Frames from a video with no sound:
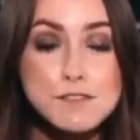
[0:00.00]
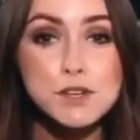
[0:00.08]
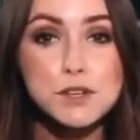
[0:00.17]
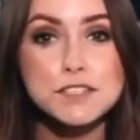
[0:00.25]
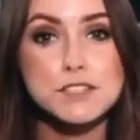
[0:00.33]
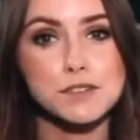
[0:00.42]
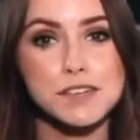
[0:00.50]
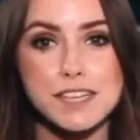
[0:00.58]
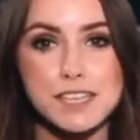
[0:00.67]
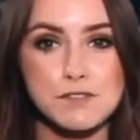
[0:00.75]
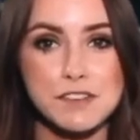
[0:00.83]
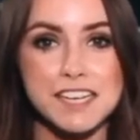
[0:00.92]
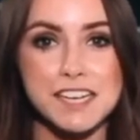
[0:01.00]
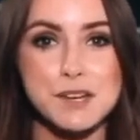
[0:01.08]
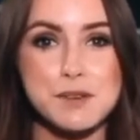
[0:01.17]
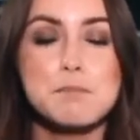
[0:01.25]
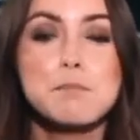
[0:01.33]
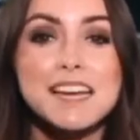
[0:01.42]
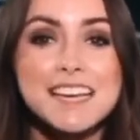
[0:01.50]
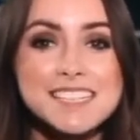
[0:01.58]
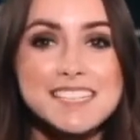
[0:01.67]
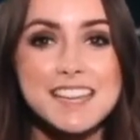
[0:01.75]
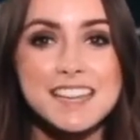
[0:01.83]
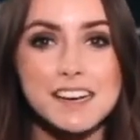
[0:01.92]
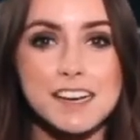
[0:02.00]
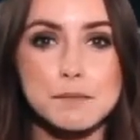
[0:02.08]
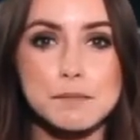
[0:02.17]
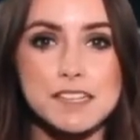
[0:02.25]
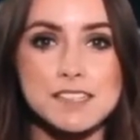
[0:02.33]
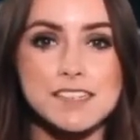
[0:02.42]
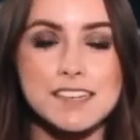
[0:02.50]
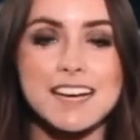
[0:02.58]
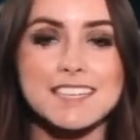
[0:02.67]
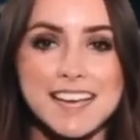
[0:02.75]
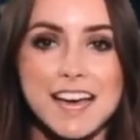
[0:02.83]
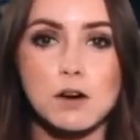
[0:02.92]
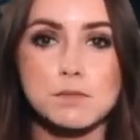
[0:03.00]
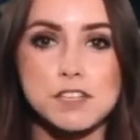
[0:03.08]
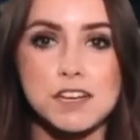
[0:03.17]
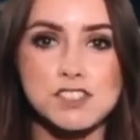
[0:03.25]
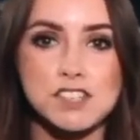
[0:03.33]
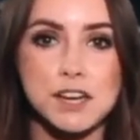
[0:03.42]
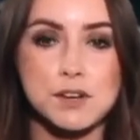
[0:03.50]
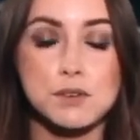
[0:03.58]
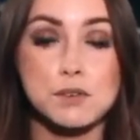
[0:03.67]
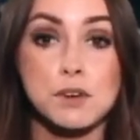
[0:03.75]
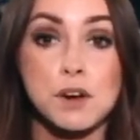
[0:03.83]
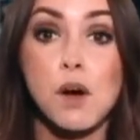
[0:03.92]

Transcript: you're enjoying this video, please hit the like button as it helps our channel.